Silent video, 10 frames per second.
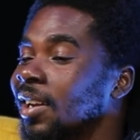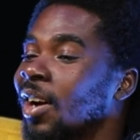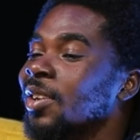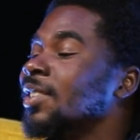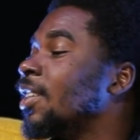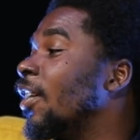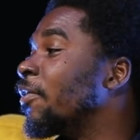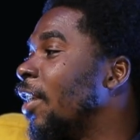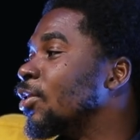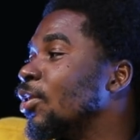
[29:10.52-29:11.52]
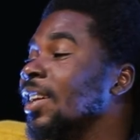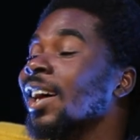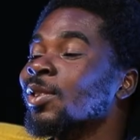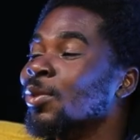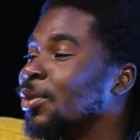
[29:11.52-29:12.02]
And now he's terrified, so he
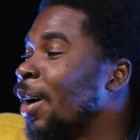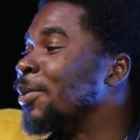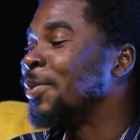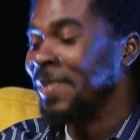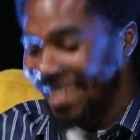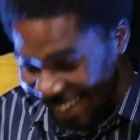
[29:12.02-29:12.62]
doesn't want to come to